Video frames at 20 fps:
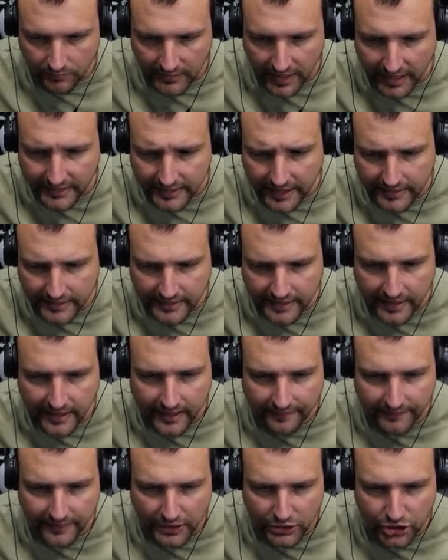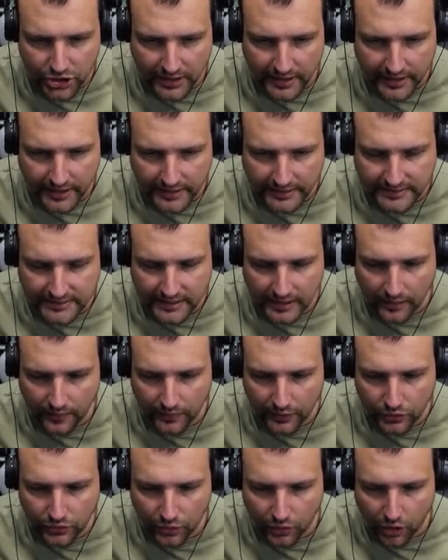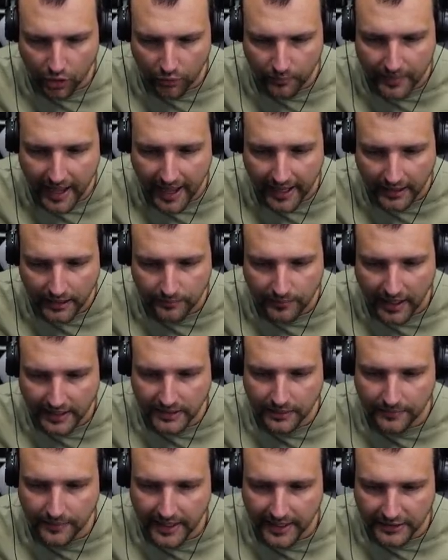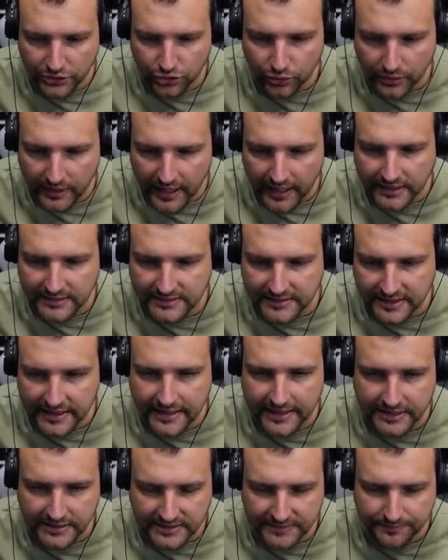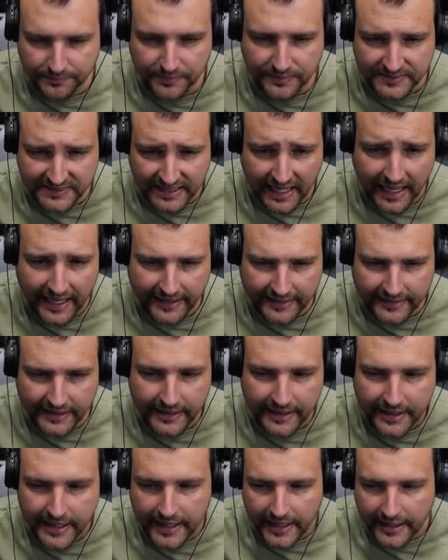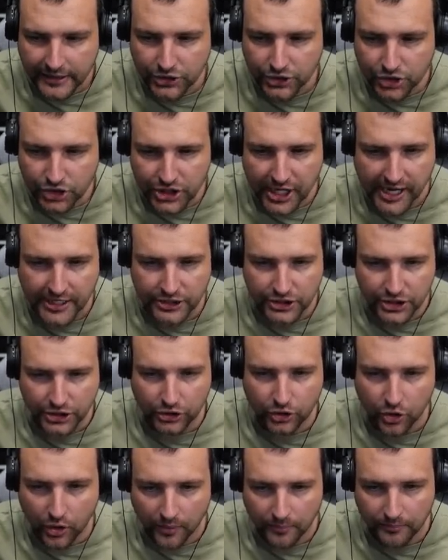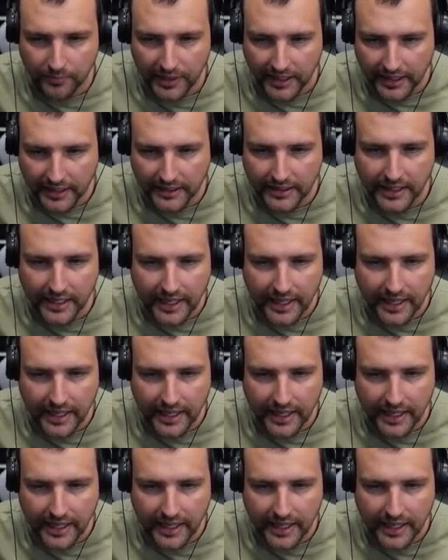and I think eventually he's going to go back. By the way, as you can see, this side is changed completely,